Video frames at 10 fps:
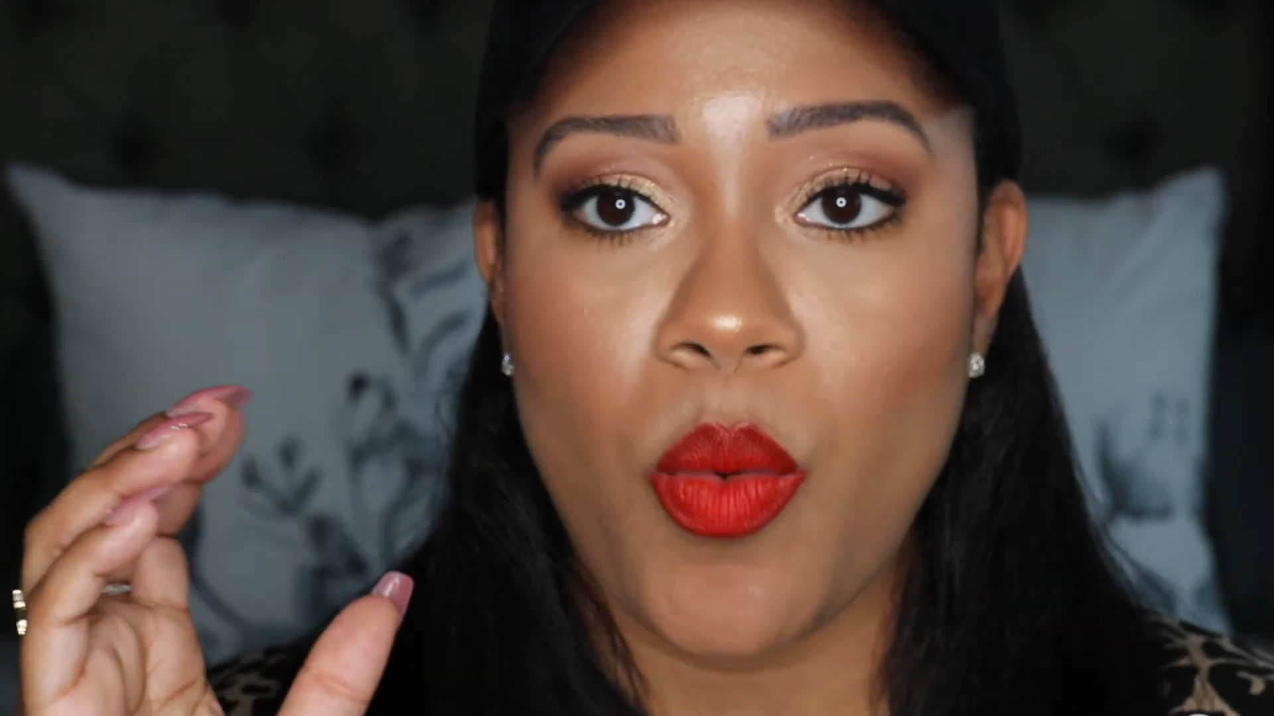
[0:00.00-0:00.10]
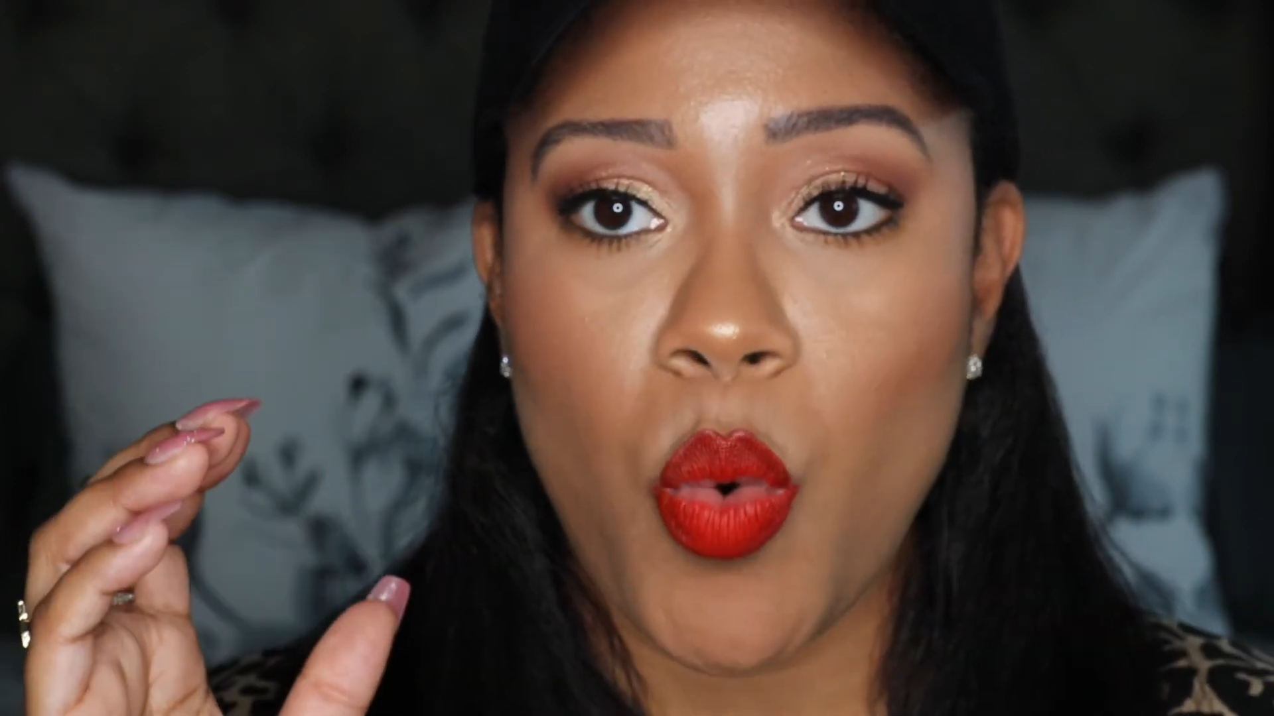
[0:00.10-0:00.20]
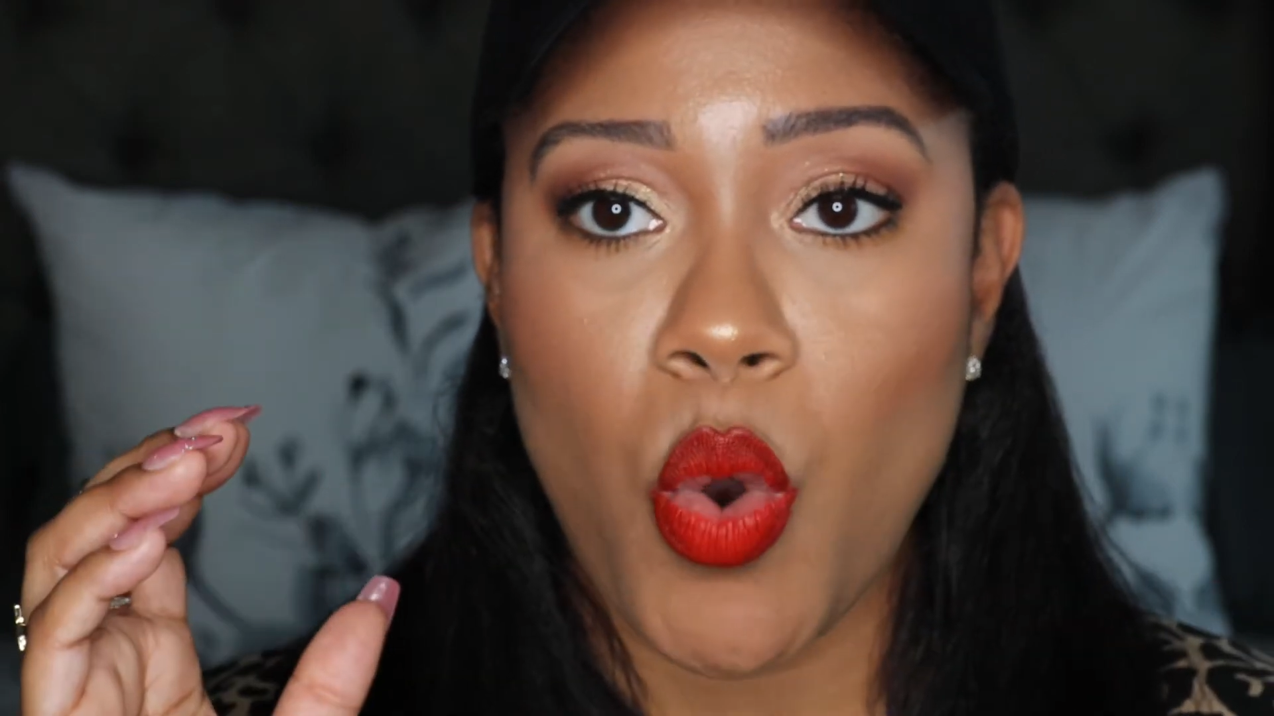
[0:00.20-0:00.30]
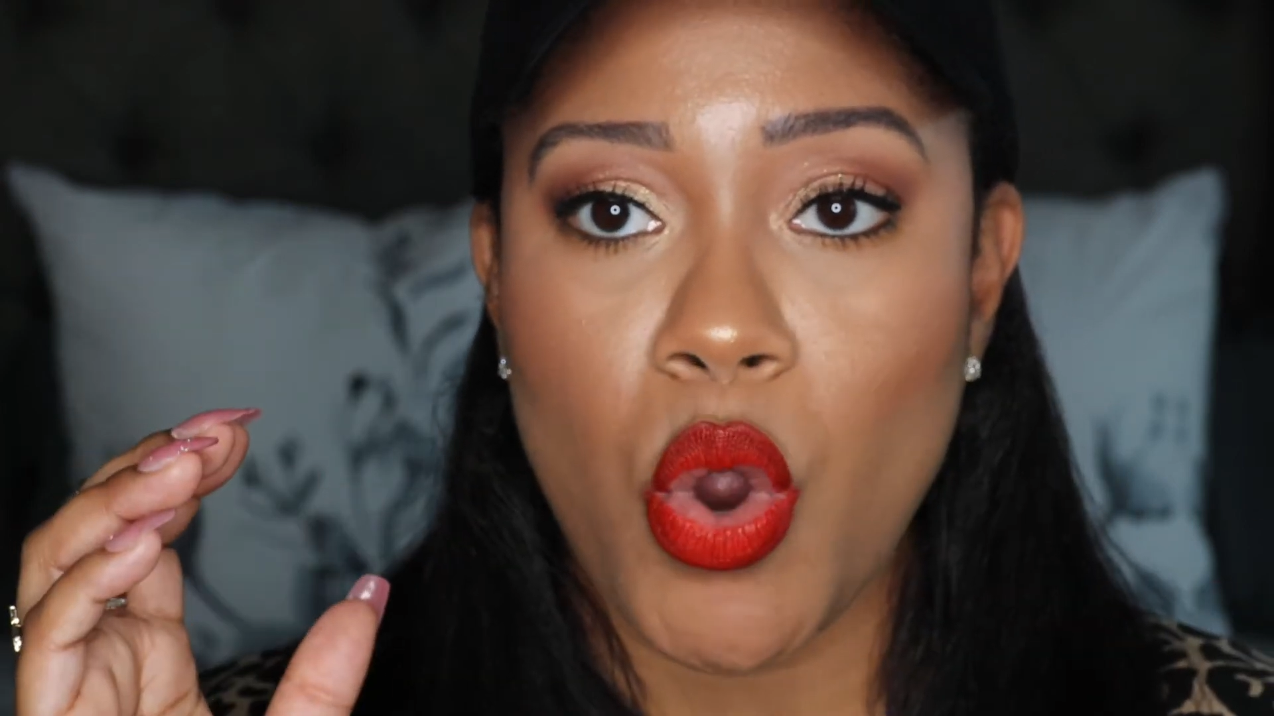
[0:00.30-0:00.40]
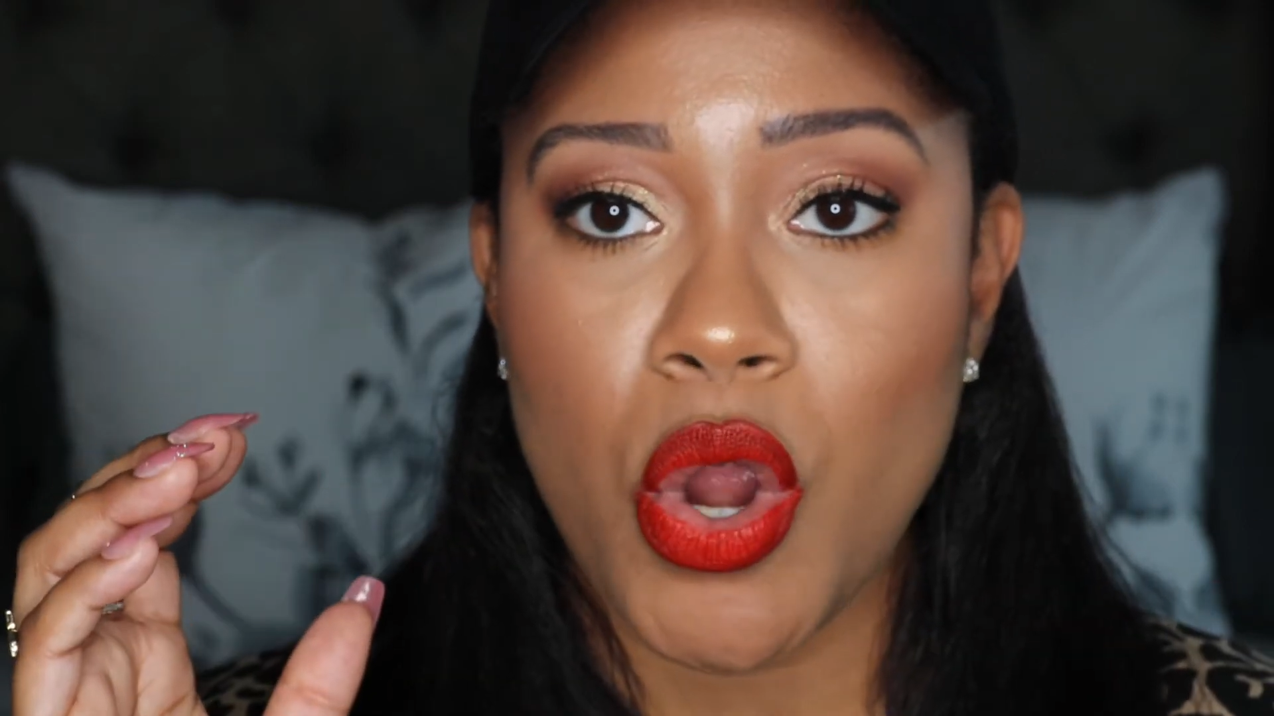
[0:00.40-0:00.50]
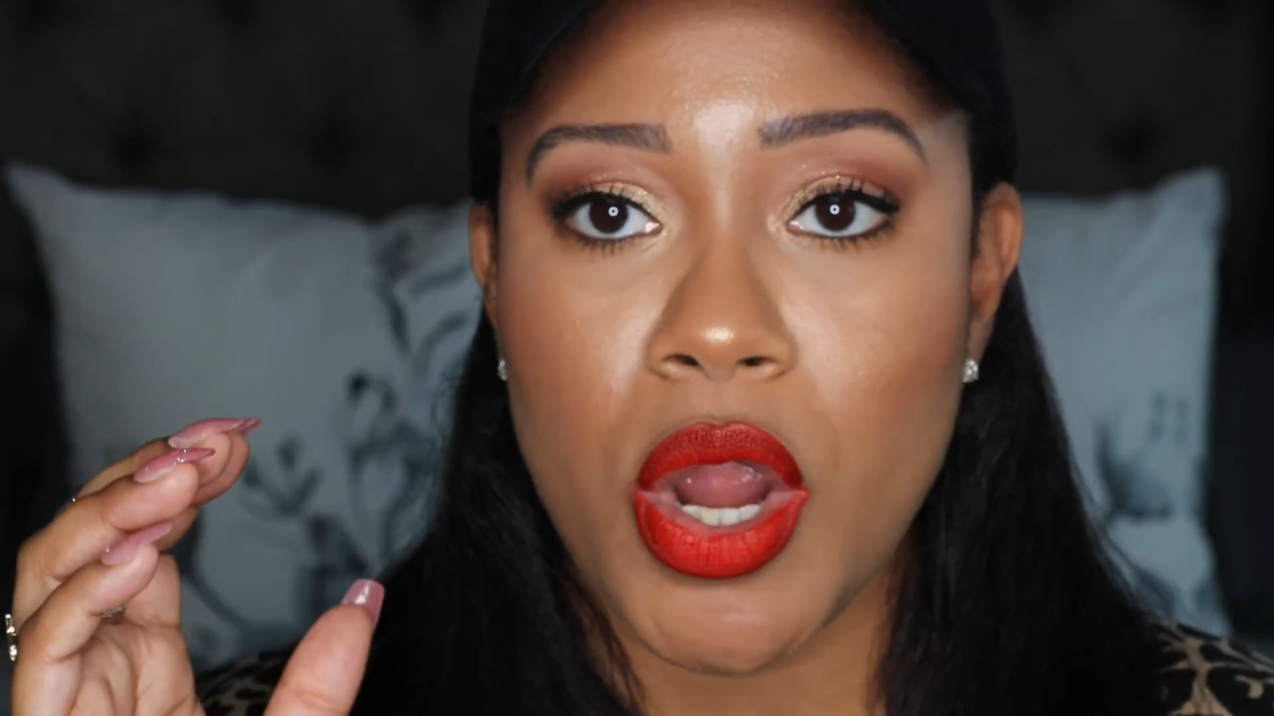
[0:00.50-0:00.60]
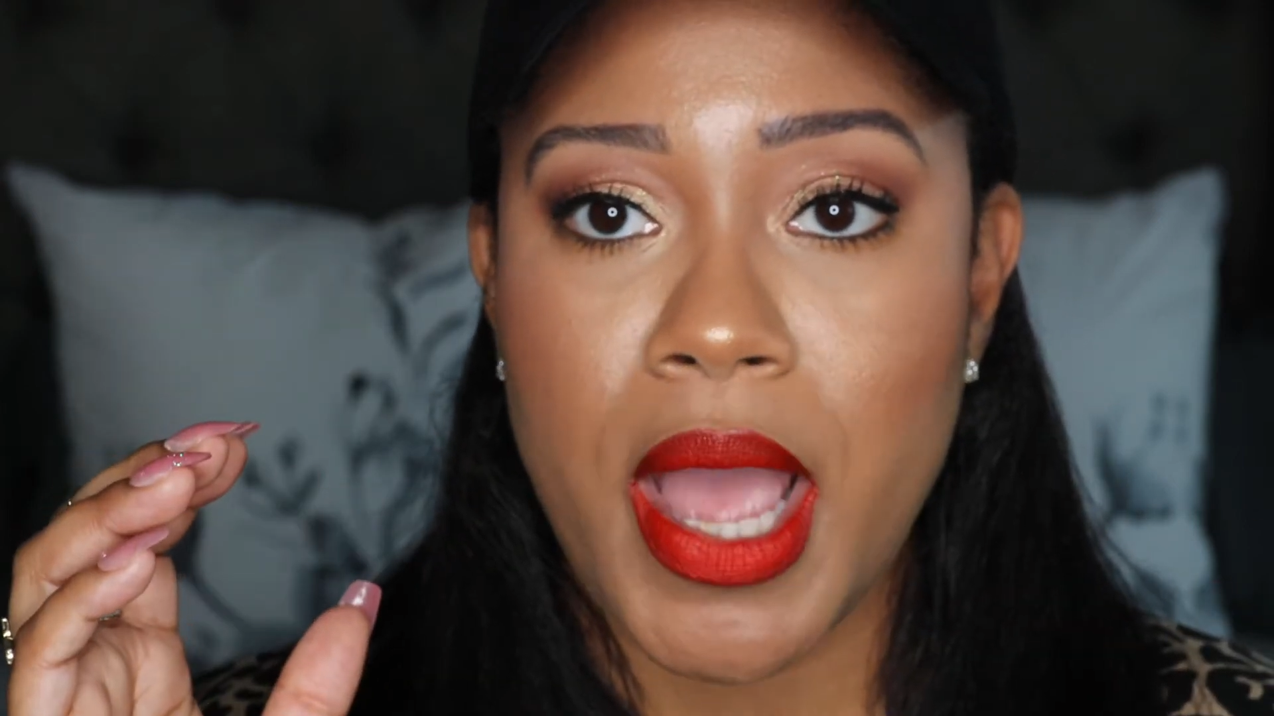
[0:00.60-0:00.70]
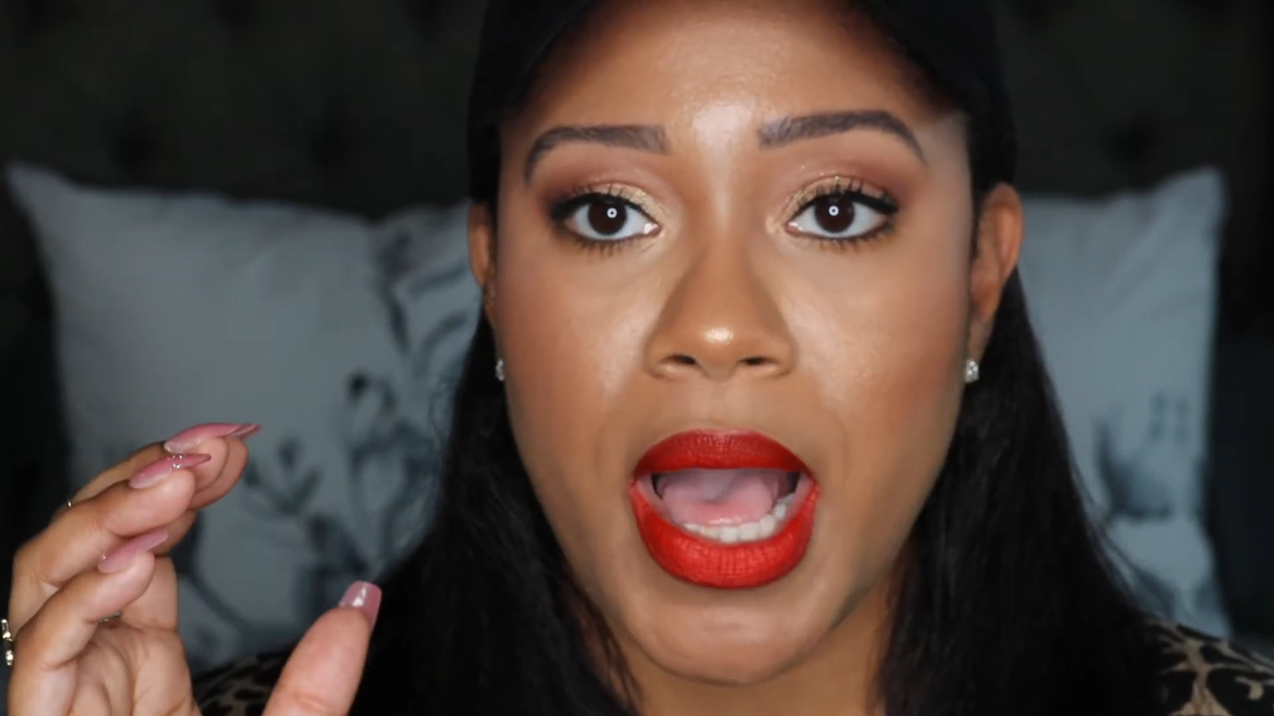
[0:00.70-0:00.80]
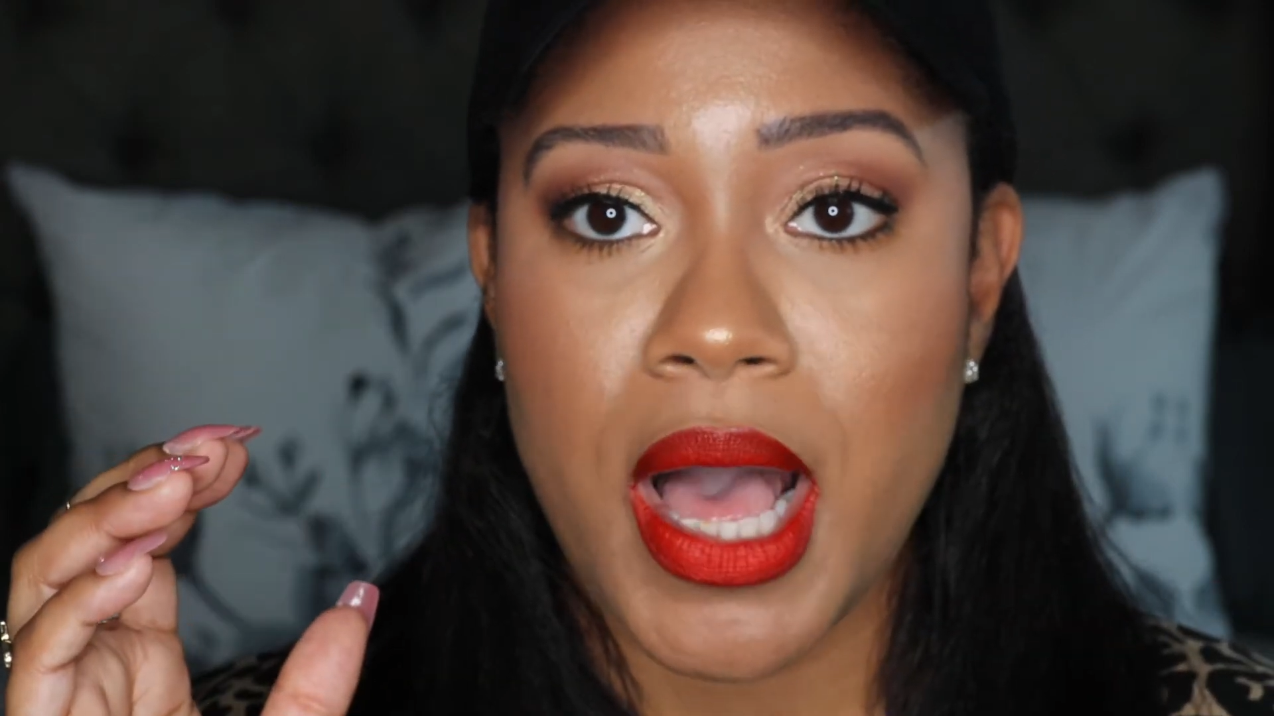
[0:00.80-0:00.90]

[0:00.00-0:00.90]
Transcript: wore